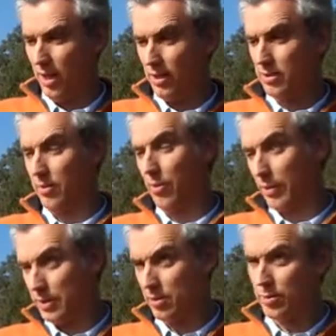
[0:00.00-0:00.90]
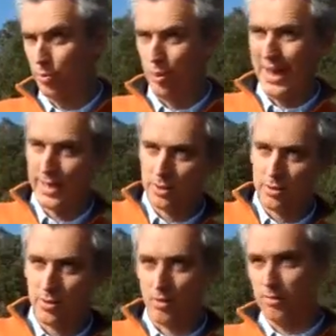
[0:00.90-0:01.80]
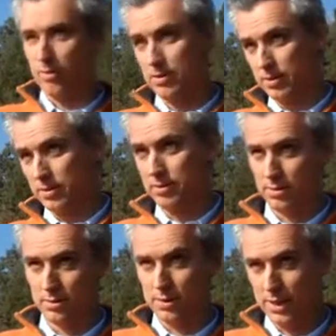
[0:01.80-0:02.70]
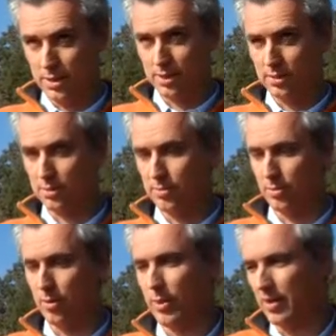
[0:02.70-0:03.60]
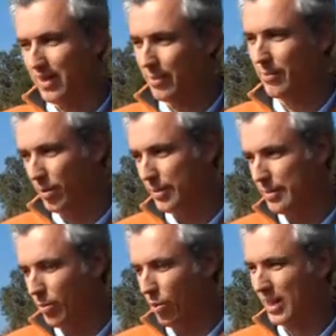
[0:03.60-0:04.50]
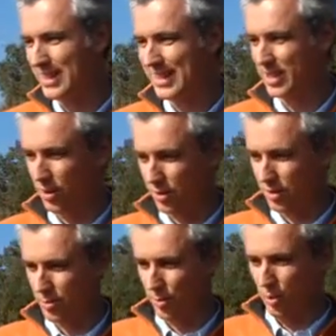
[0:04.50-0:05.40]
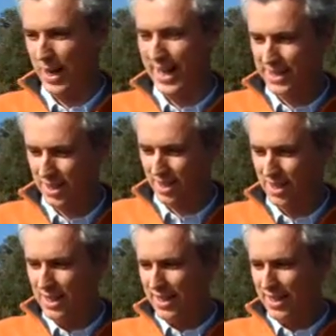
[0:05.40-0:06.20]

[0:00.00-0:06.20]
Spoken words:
so 3 tons per acre, or 6 tons, about a bit more than 6 tons per hectare,